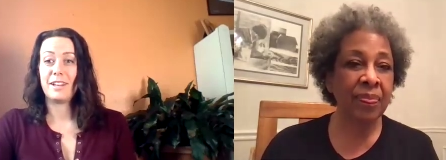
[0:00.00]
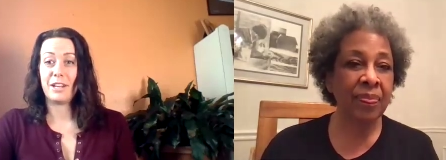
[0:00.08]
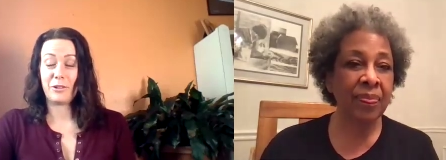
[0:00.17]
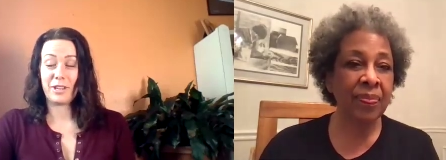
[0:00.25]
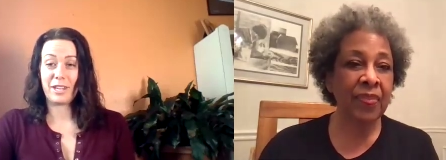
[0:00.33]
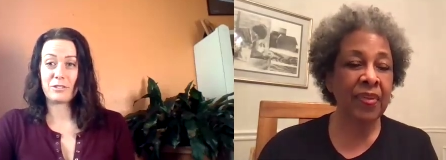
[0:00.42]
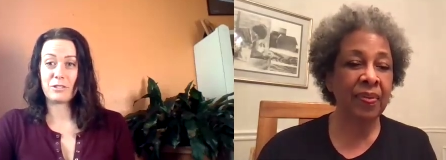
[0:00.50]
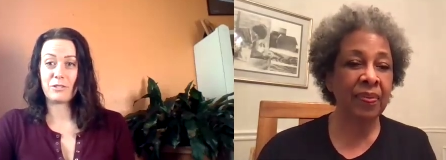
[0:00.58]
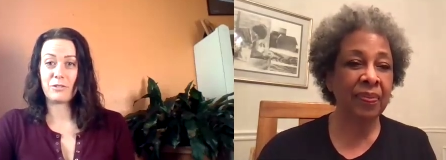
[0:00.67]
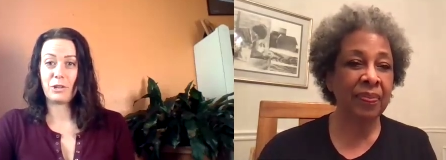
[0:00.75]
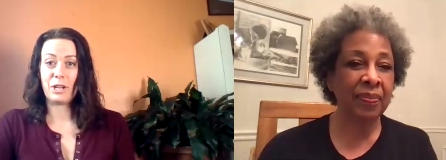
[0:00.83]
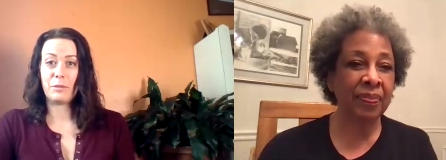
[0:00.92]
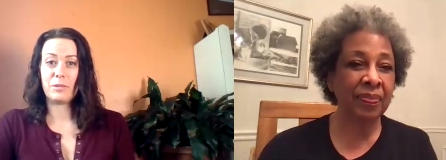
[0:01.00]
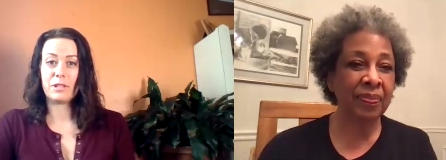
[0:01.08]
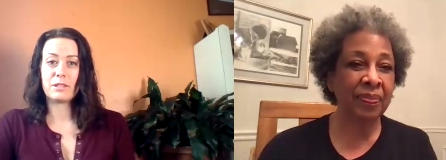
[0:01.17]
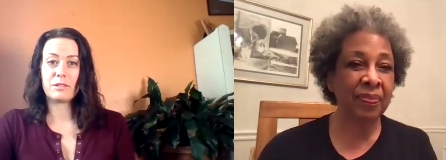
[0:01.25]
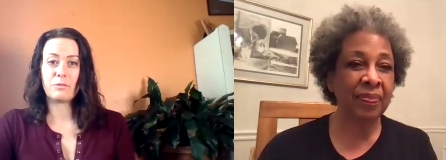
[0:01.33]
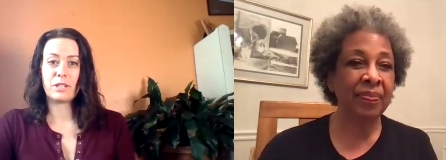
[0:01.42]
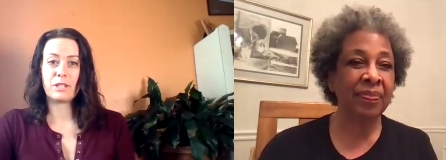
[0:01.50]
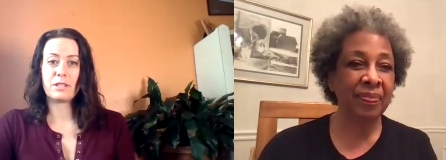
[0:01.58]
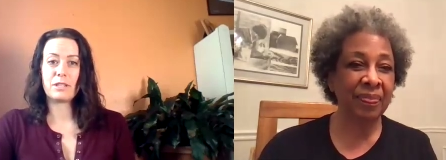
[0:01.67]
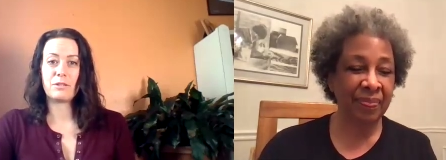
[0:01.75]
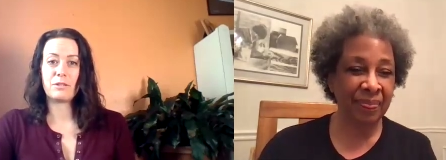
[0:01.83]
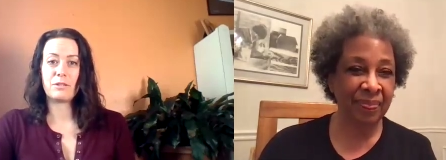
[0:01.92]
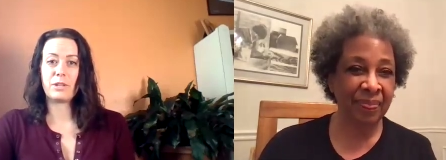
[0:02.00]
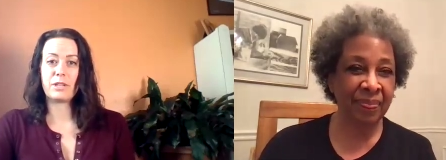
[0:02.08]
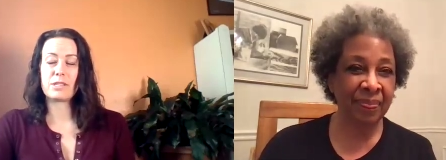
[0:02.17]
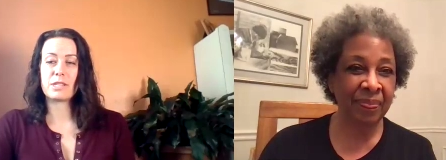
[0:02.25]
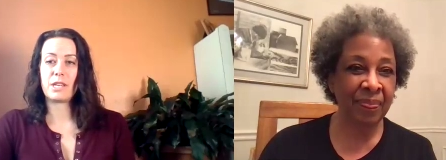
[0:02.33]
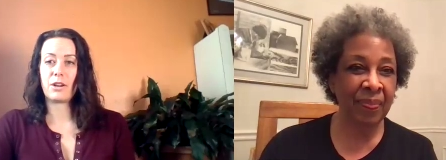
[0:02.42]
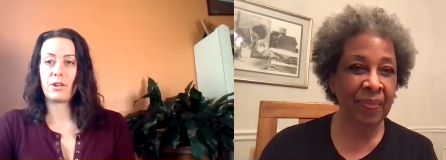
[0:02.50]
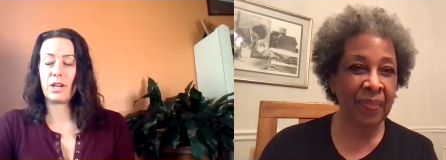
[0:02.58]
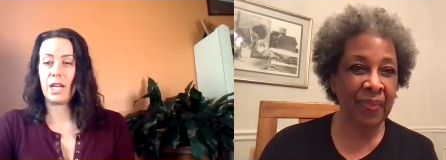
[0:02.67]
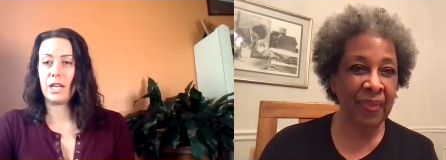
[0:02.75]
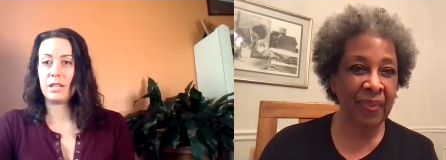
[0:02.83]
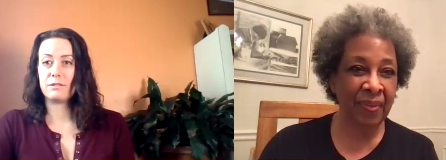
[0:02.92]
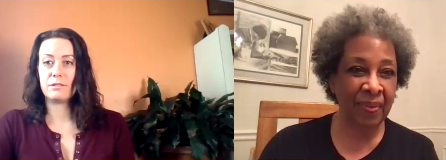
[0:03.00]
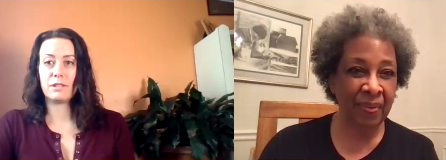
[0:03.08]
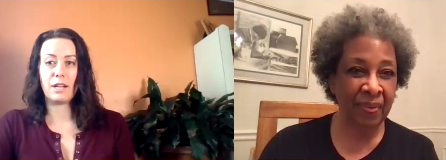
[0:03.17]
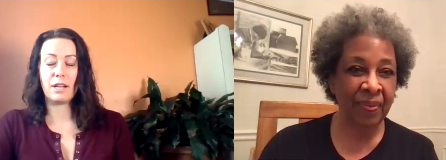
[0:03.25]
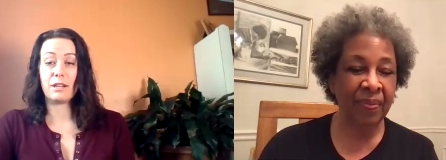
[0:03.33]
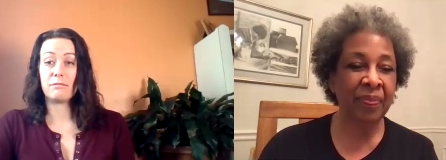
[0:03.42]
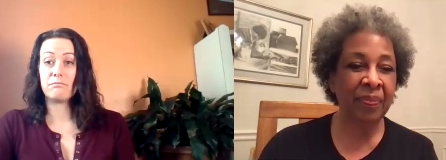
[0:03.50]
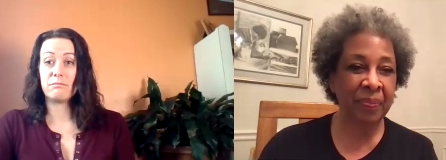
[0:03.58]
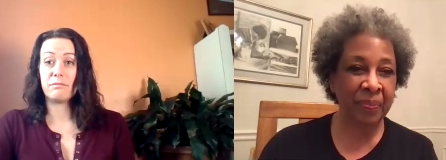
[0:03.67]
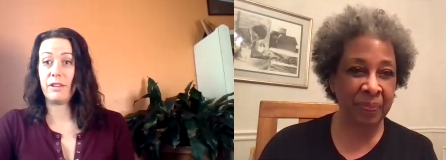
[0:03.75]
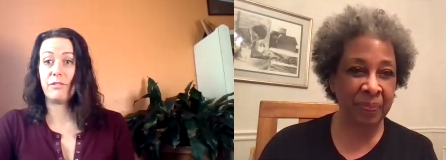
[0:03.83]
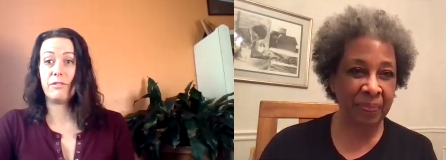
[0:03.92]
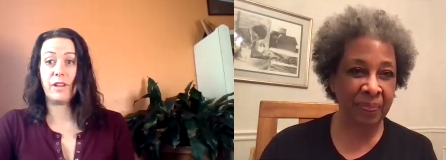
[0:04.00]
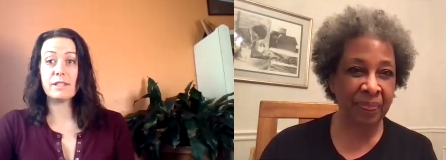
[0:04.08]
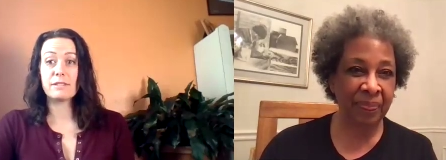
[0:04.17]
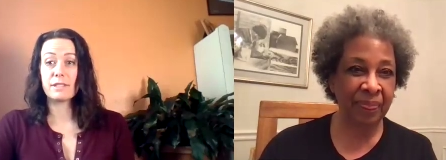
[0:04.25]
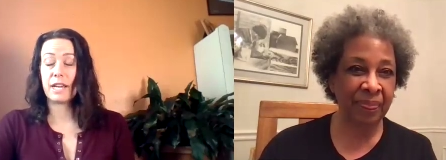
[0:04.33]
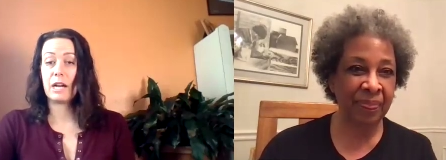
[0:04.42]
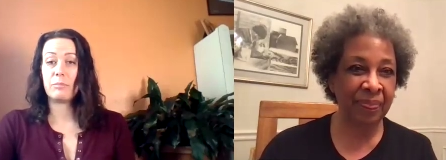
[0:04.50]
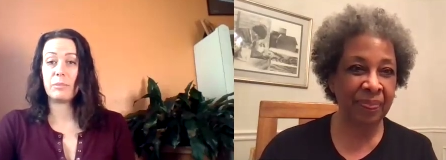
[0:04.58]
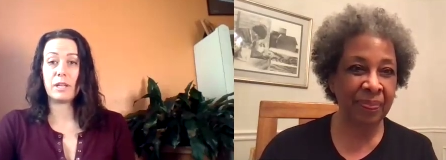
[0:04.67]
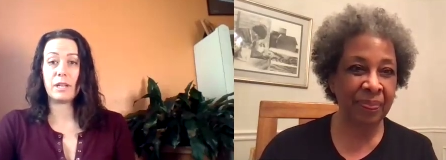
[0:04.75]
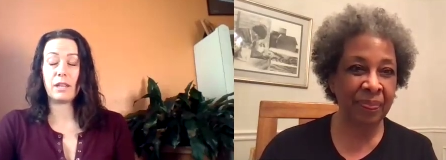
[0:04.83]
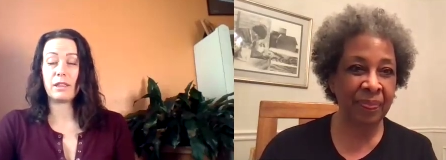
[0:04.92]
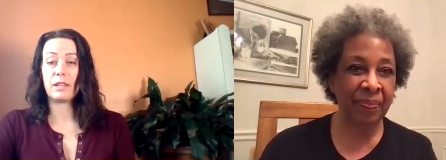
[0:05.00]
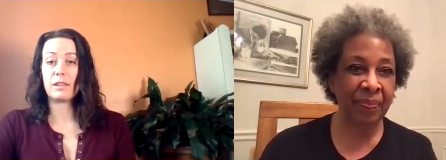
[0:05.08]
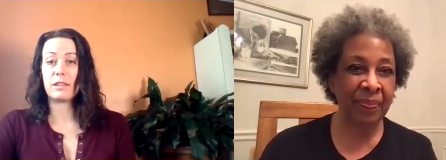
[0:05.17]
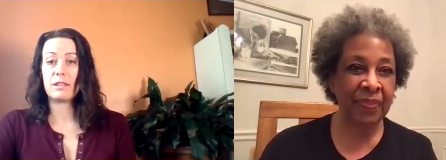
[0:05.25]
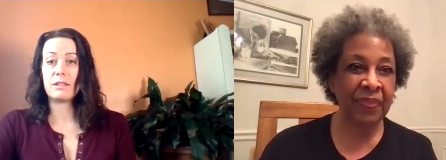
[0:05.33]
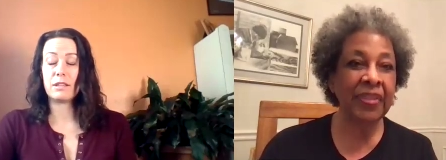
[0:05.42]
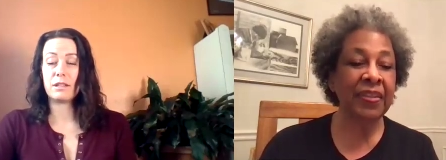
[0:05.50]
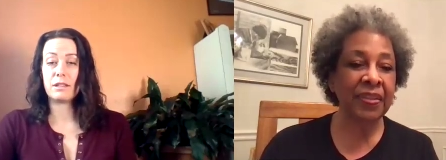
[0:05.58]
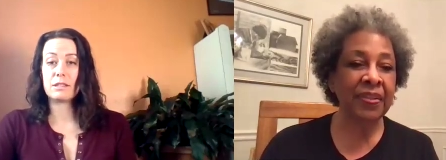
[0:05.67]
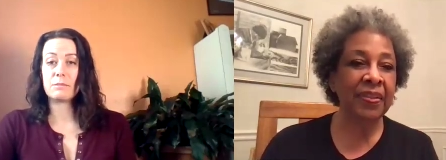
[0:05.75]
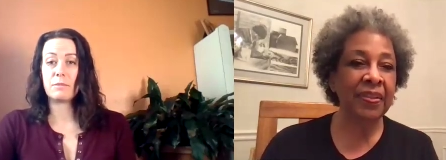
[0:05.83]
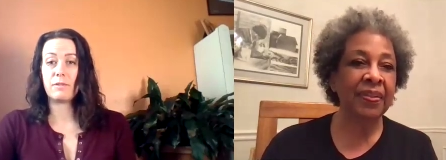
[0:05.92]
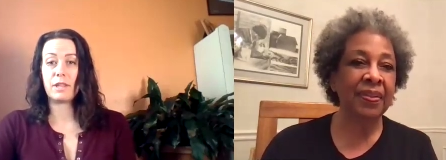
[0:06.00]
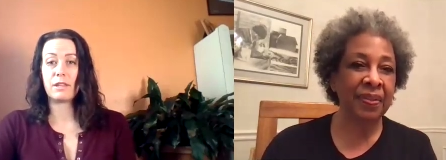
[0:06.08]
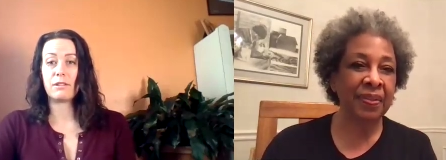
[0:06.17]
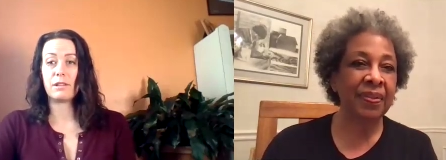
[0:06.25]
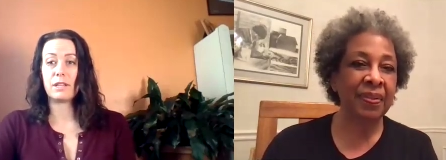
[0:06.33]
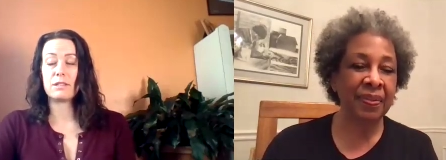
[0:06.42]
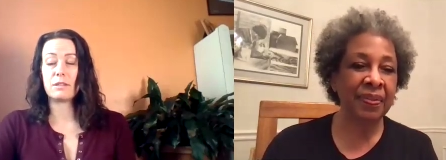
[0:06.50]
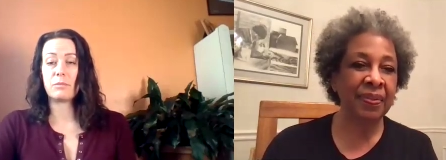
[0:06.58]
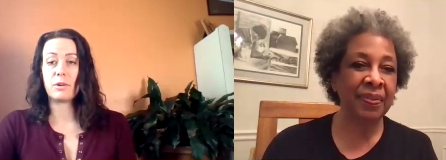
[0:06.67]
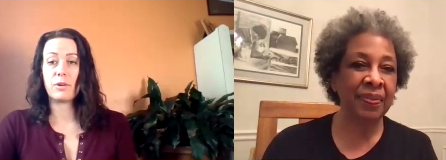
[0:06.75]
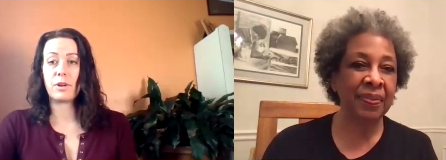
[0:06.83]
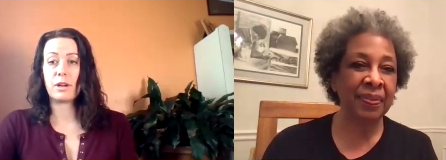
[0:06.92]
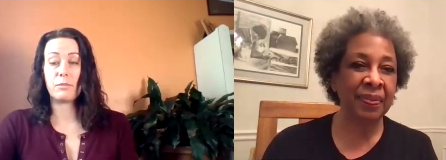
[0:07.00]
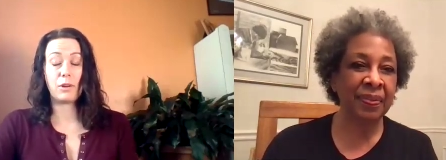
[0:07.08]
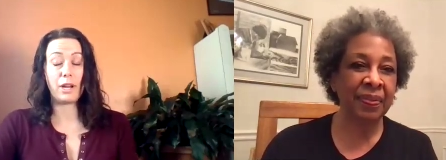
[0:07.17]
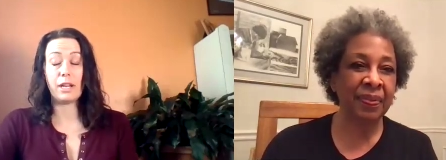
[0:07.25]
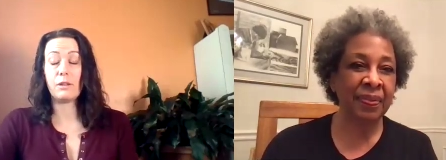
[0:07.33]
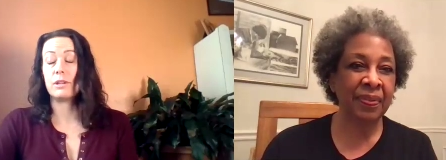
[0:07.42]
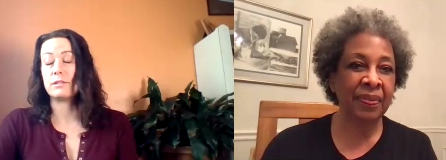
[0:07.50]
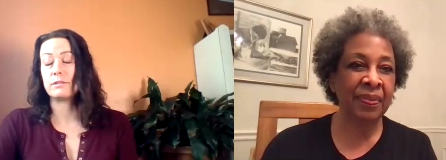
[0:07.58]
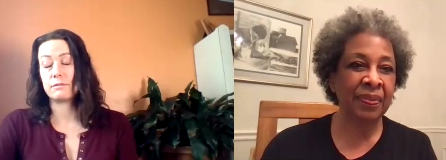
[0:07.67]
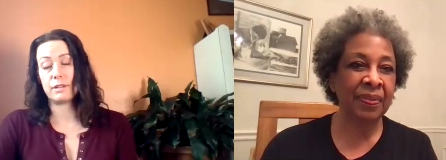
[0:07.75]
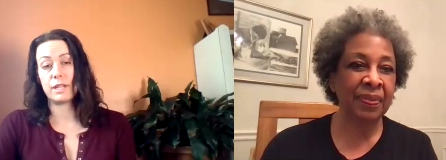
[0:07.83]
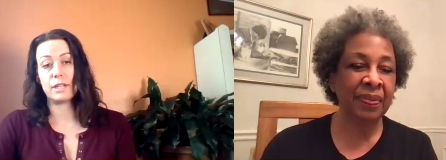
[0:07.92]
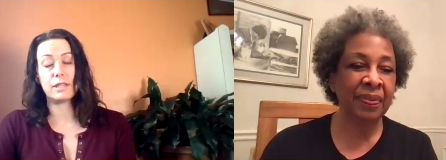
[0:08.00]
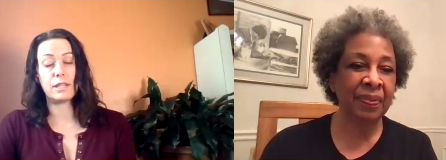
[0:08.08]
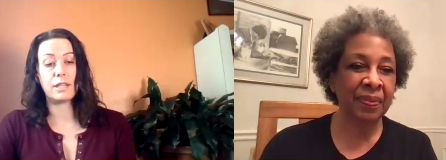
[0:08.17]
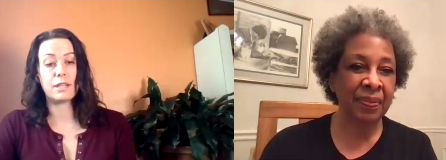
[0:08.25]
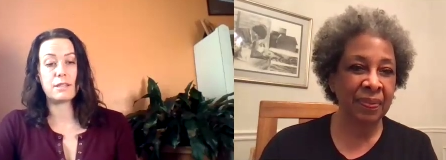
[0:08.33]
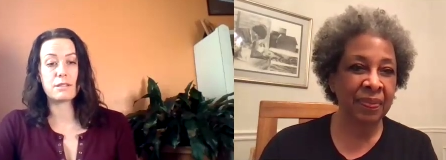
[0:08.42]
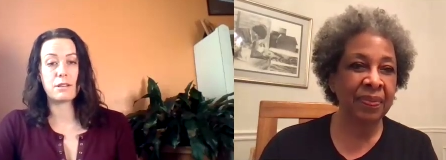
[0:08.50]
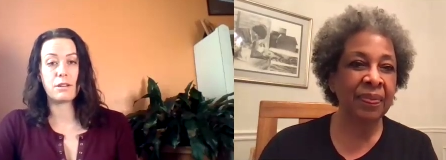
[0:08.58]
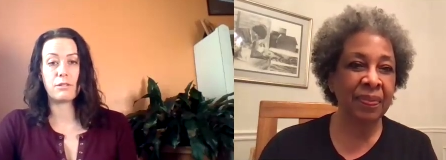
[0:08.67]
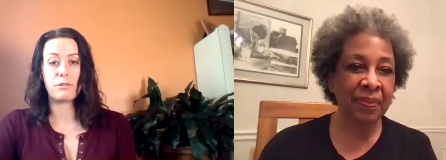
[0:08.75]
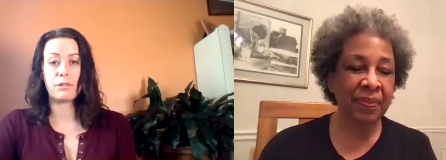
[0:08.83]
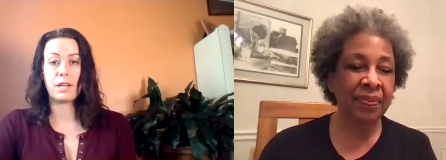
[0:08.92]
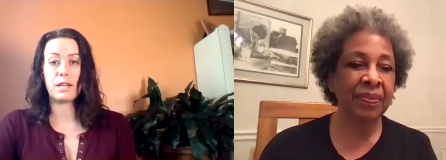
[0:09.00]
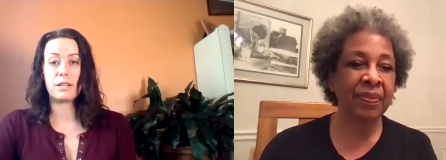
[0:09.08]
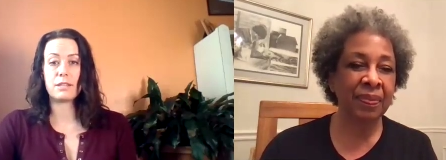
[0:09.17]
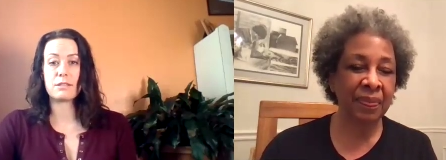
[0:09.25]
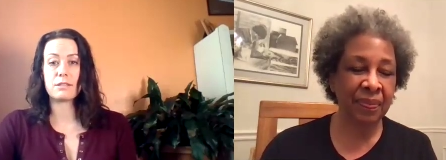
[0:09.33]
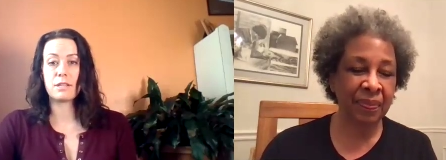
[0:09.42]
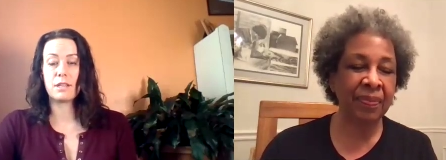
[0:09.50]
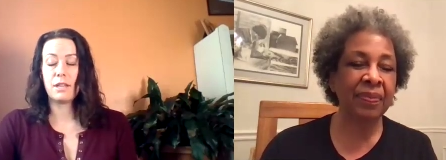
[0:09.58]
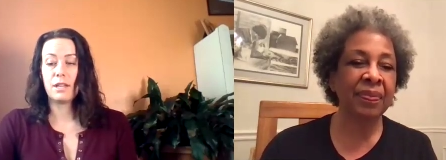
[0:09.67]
Speaker 1: now cancer free but what a what a scary um, life event to happen i think that yes. some of the other ladies in the program or anyone right that has gone through that is